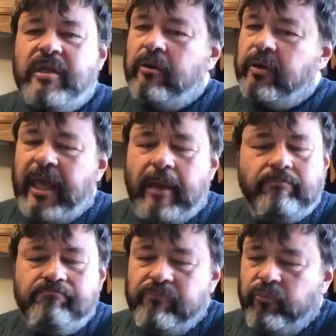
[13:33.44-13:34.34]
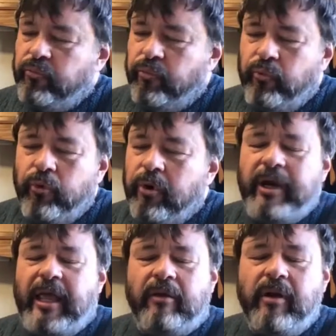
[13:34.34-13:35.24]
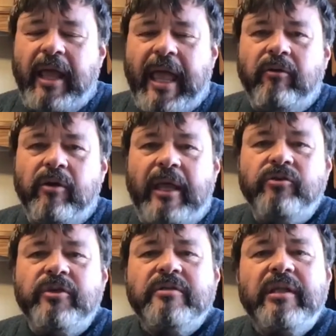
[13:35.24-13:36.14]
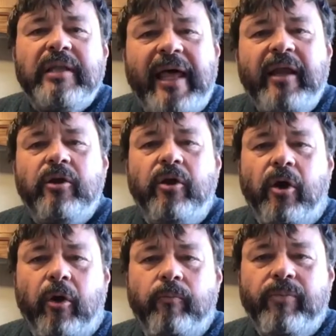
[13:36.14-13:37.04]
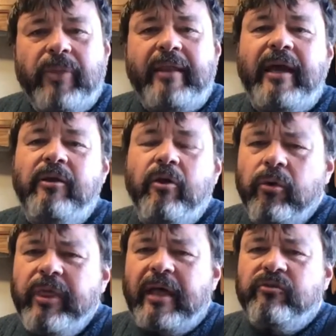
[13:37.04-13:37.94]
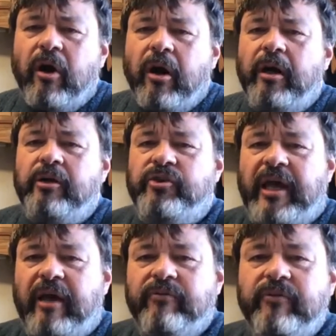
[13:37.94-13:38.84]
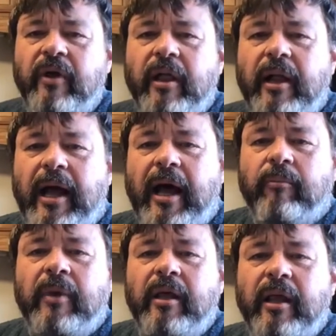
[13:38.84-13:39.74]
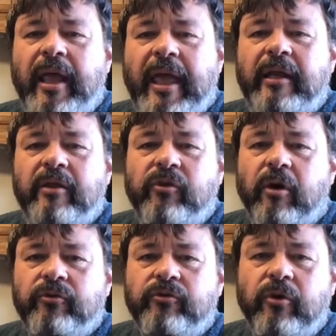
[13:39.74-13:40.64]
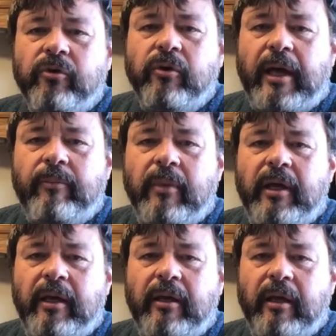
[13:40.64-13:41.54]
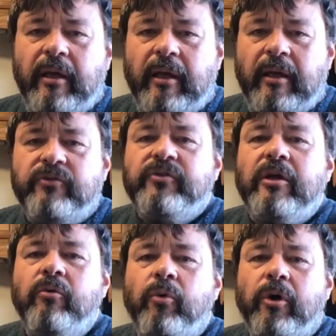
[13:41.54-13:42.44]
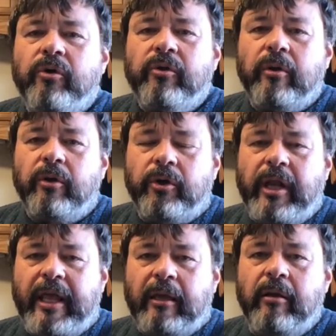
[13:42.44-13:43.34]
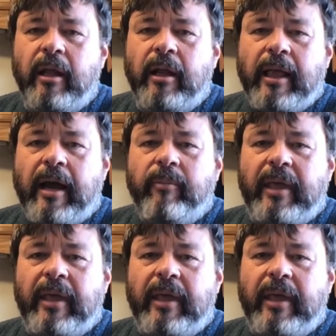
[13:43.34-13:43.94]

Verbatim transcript: say, okay, we're in and and just let it go and i know that's hard jeff um, and it's also um, a, a, skill worth learning um,